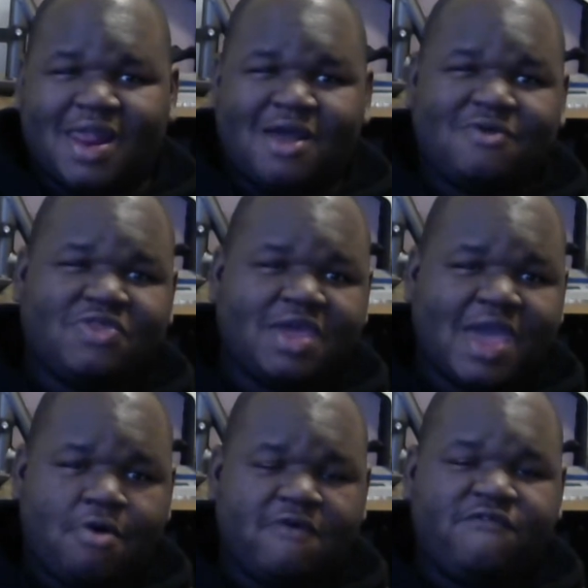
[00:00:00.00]
I don't think
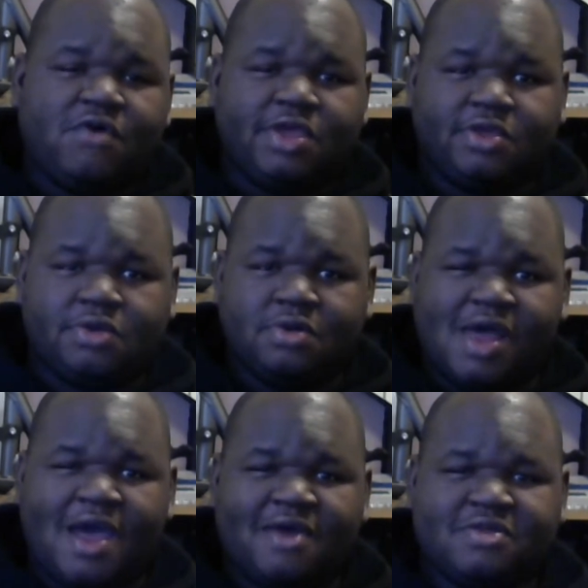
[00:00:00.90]
I would fully
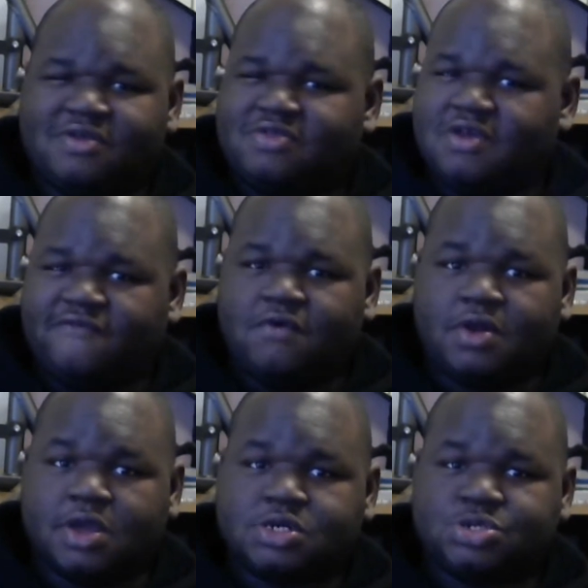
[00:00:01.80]
utilize it except for
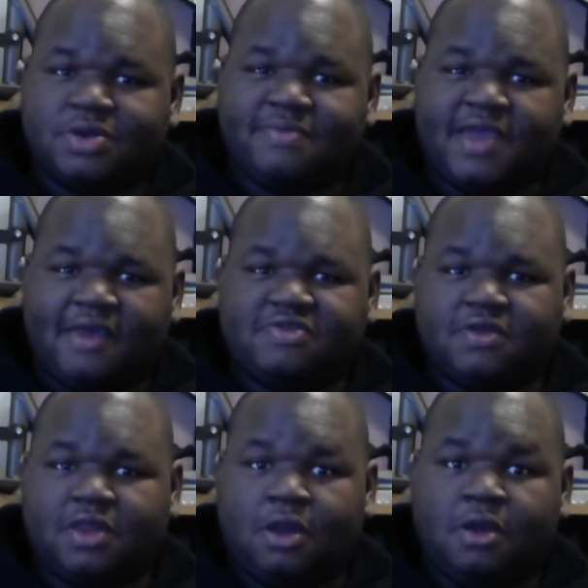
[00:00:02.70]
in extreme case
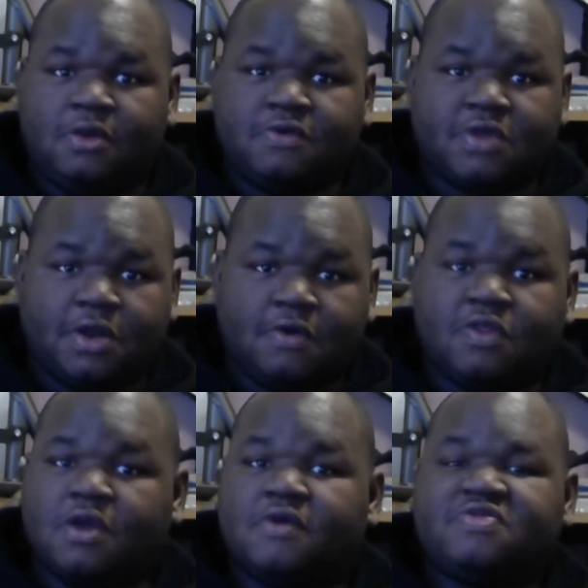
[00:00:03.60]
scenarios. I know
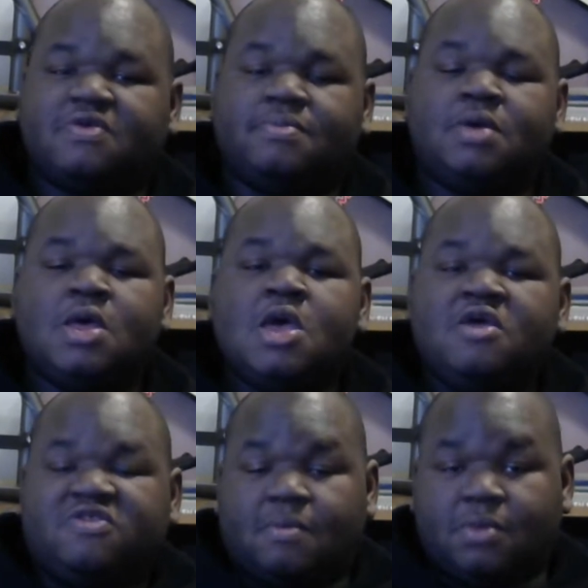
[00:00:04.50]
there are some
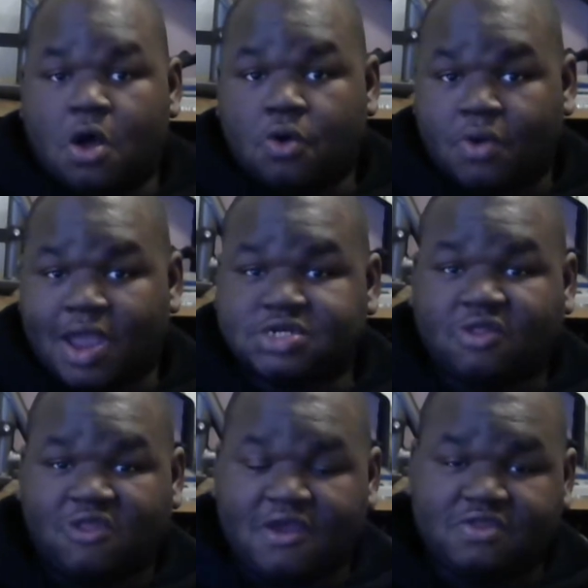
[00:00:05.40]
long
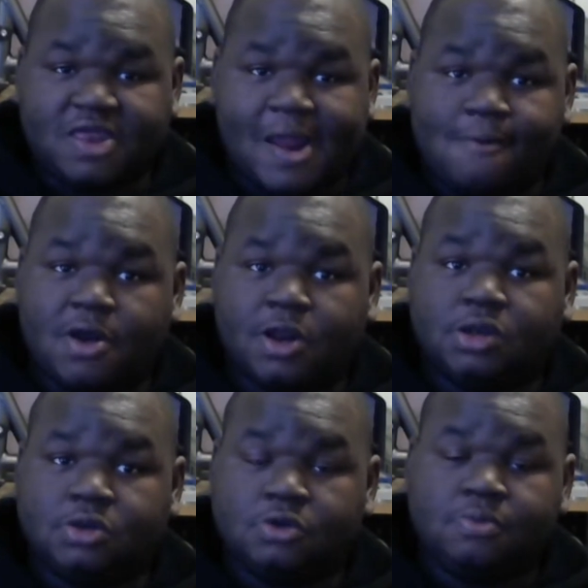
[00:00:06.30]
range things that I want to
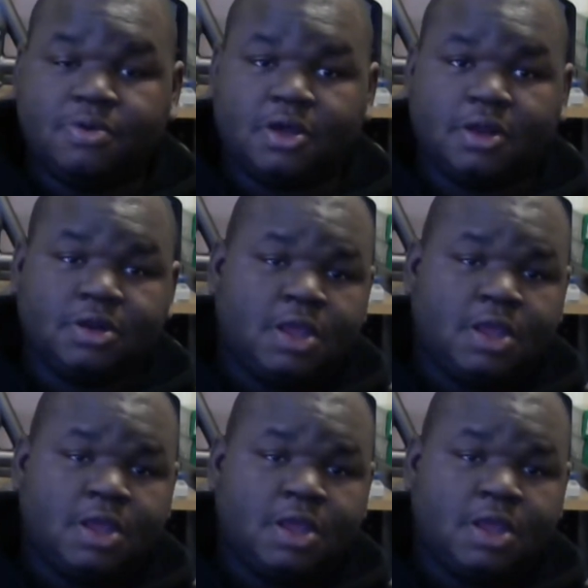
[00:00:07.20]
do, but